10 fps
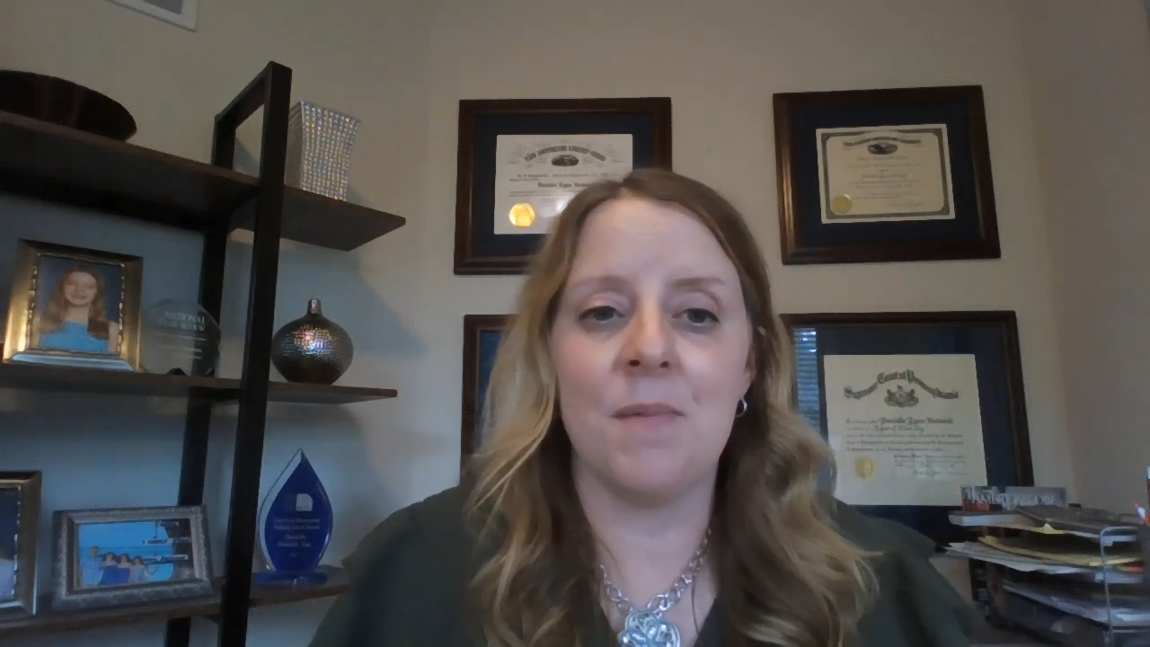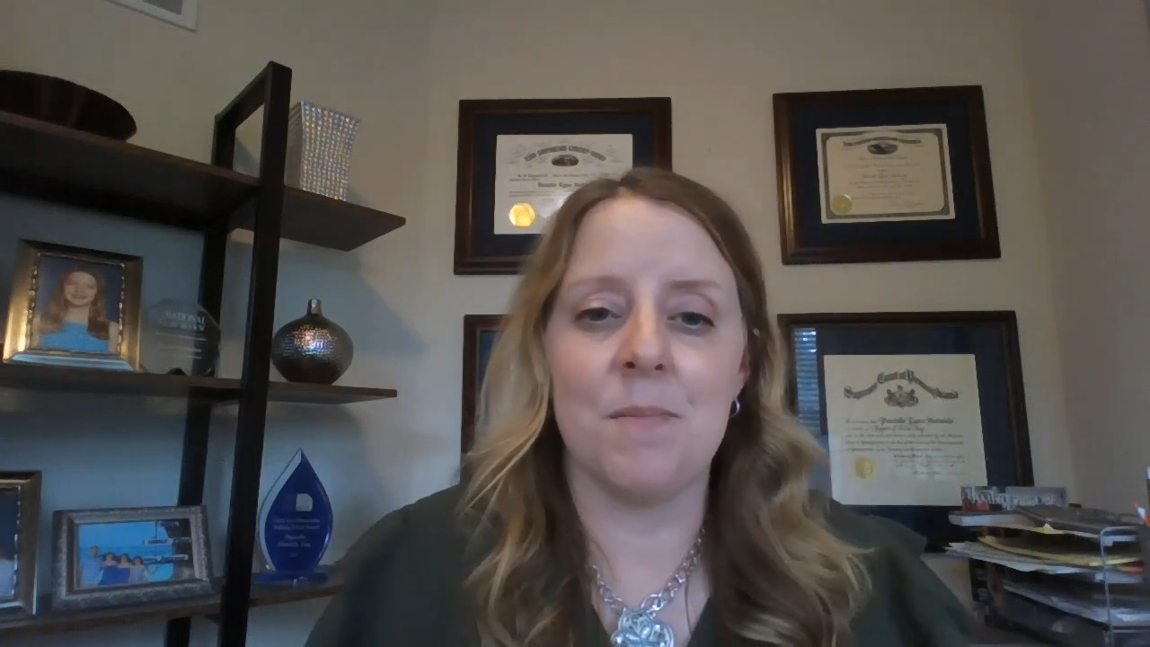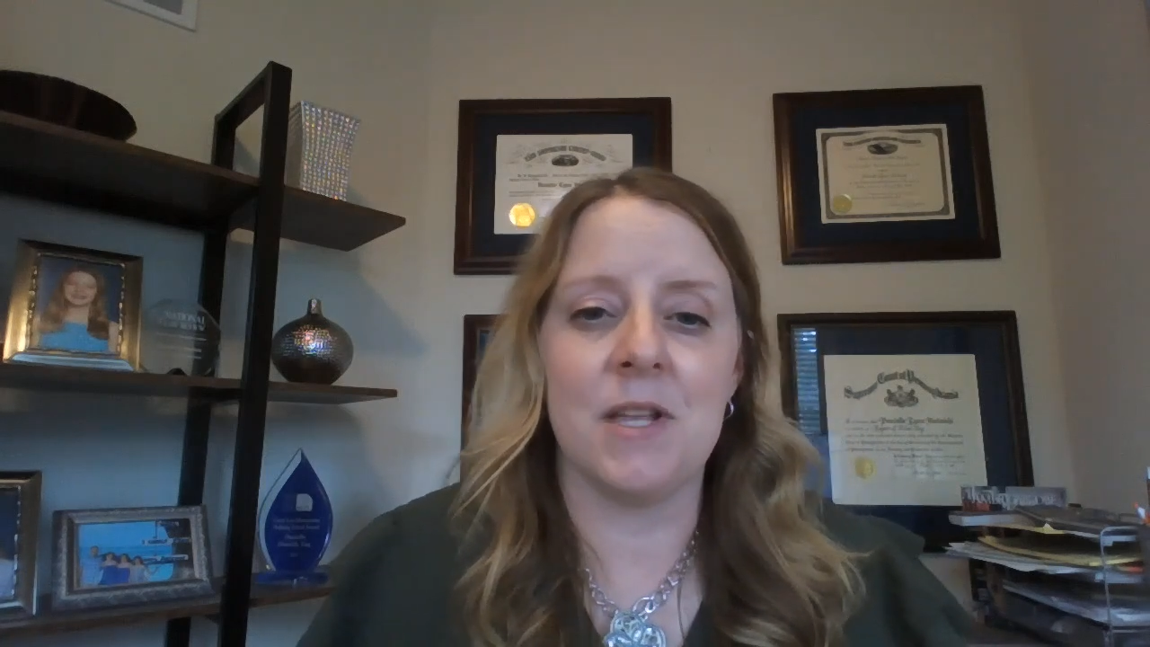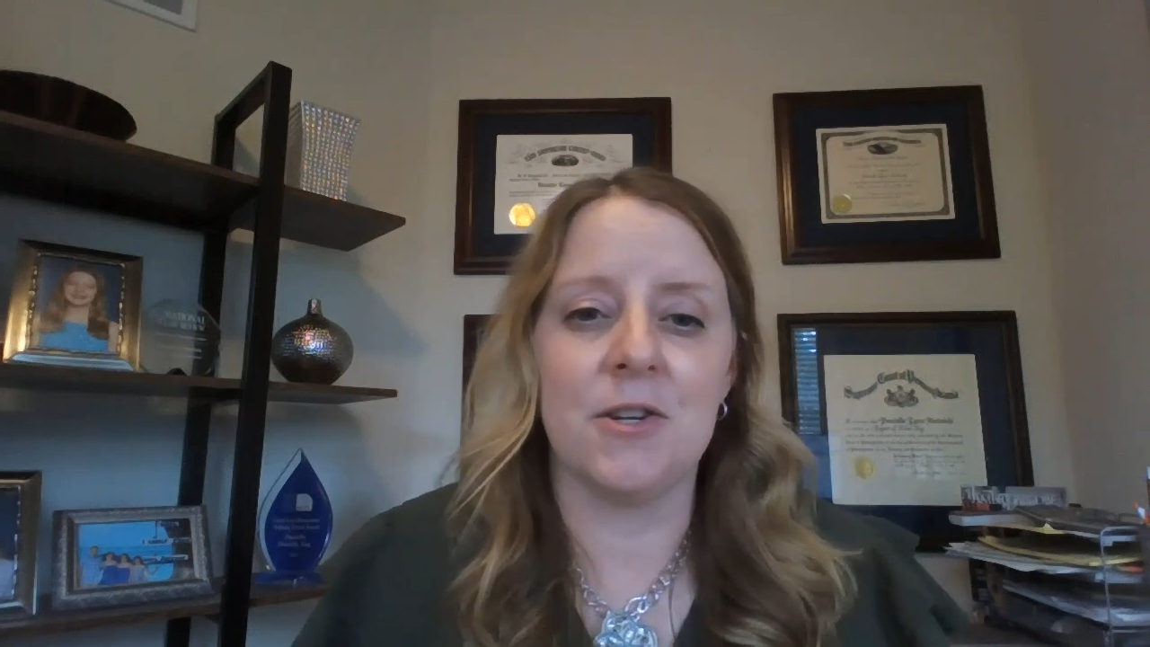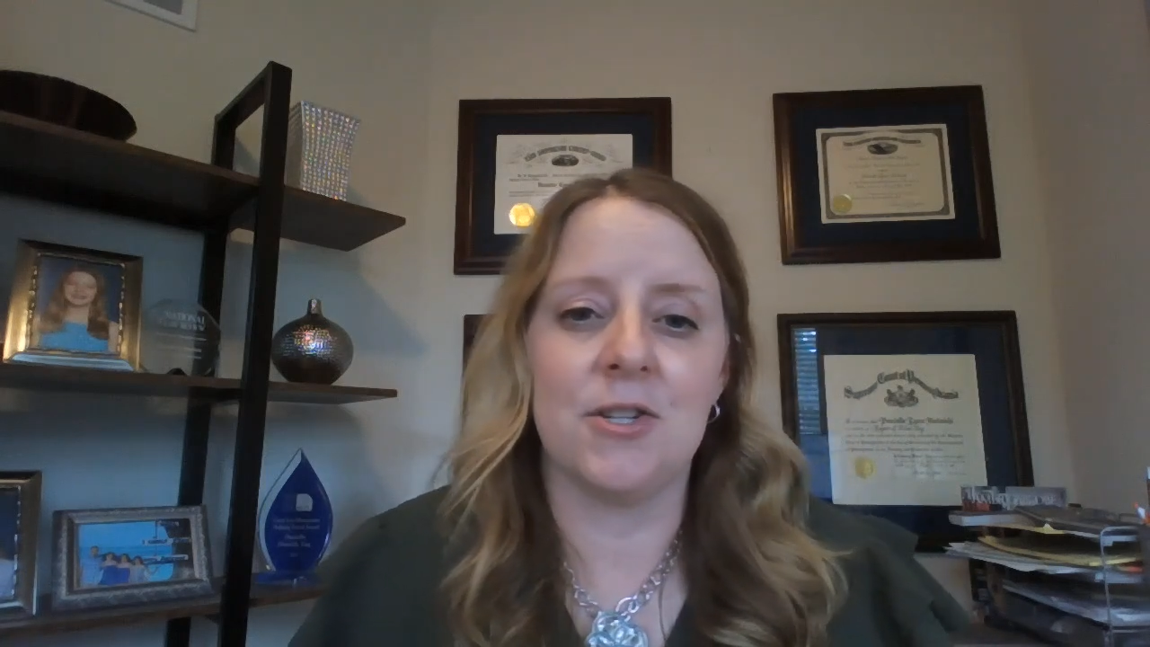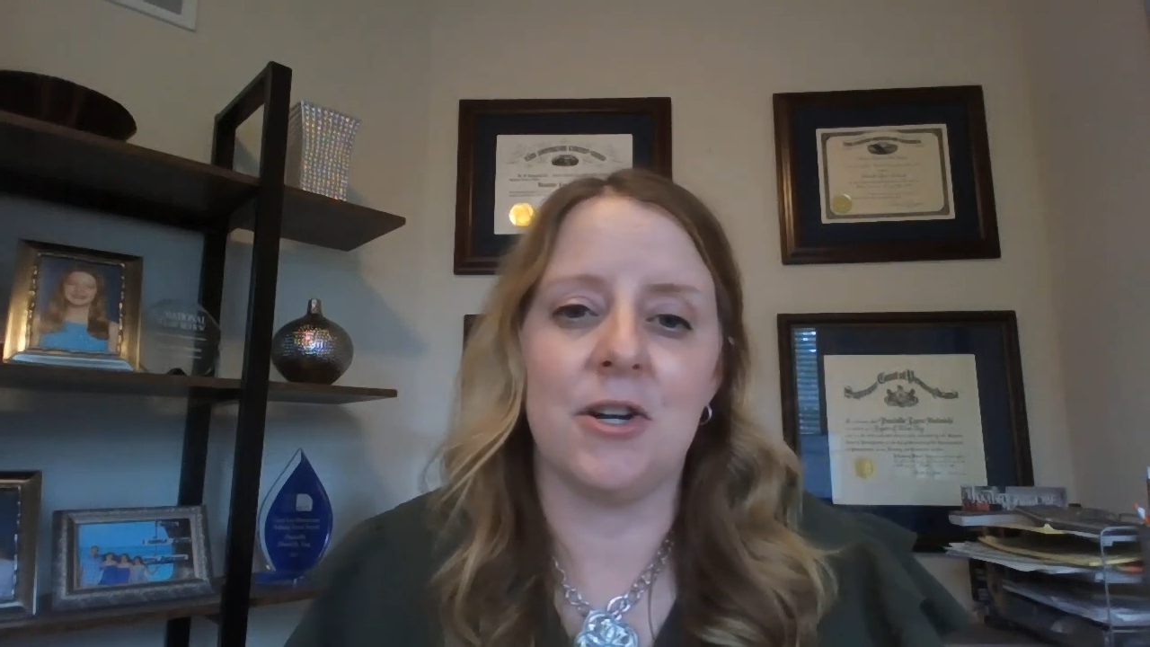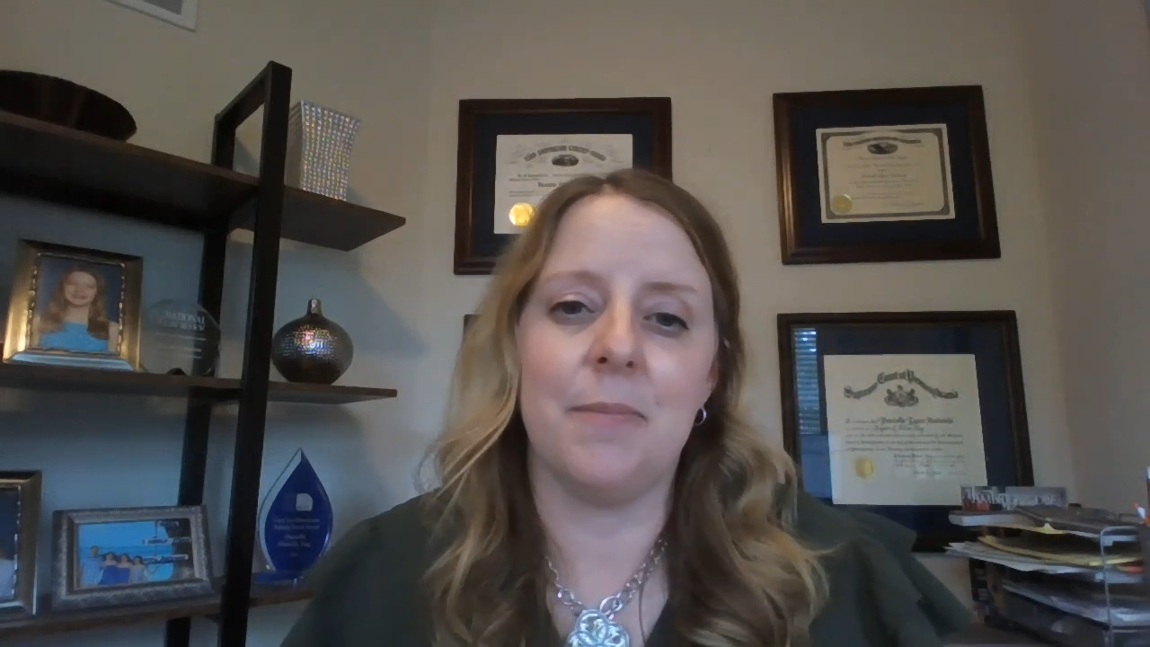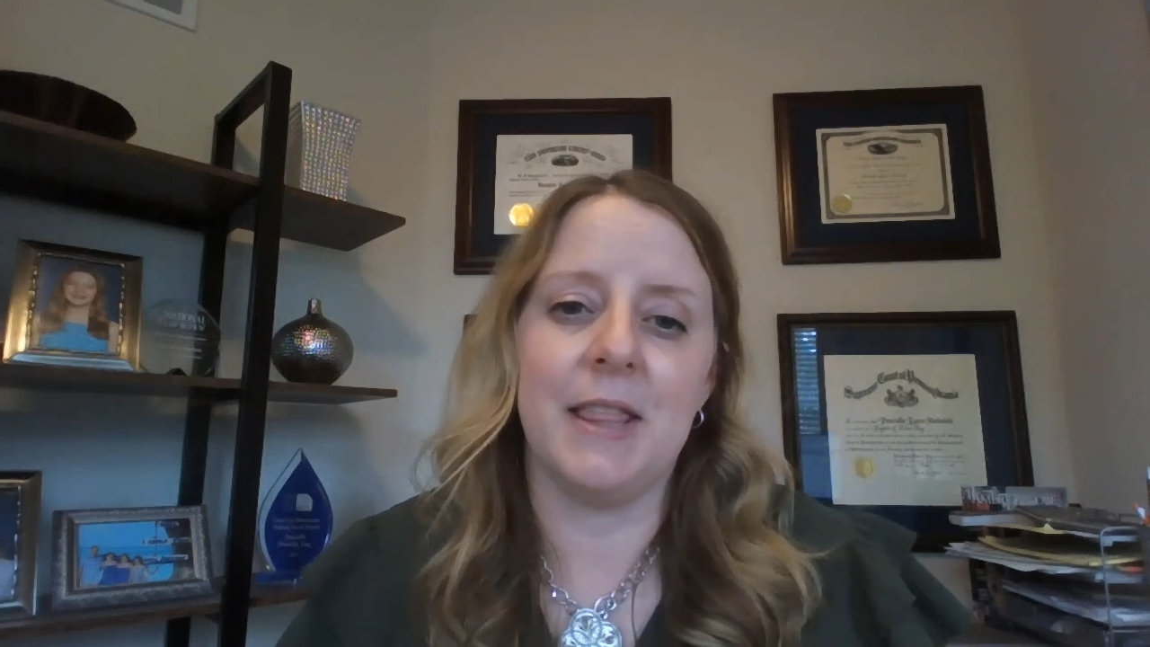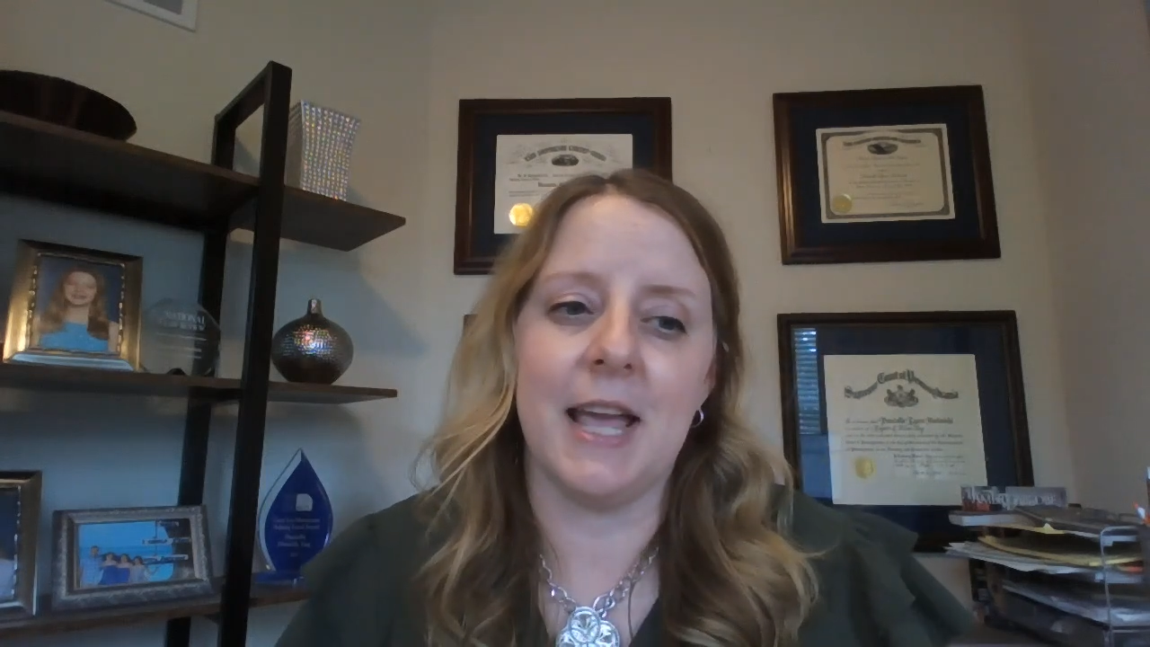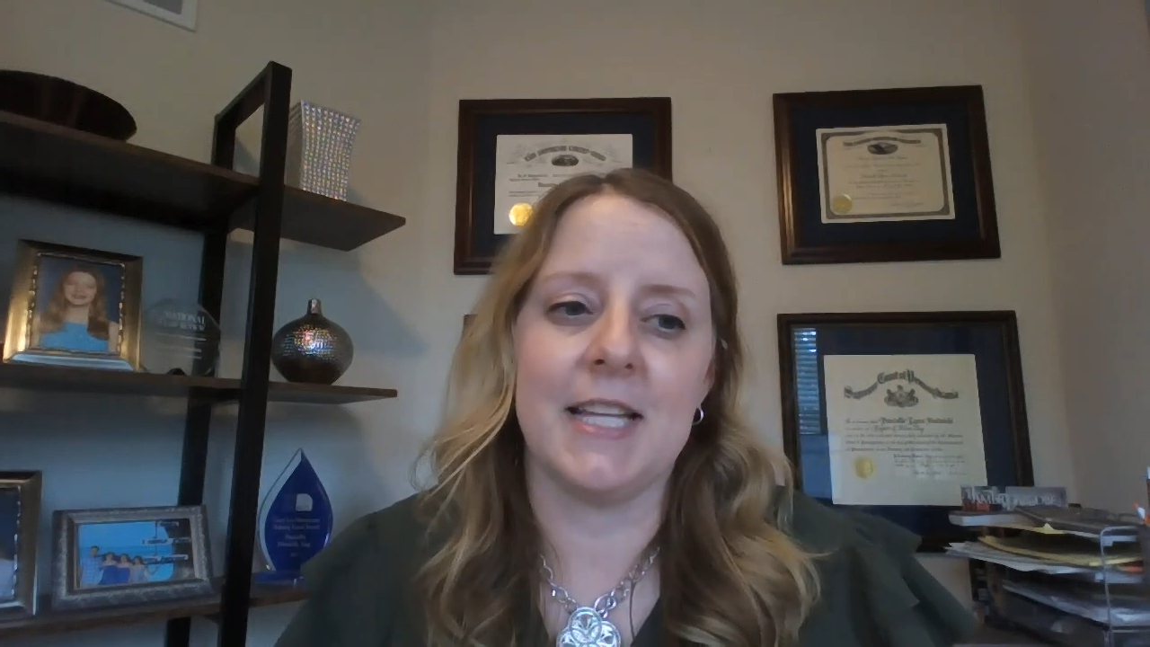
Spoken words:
administered by the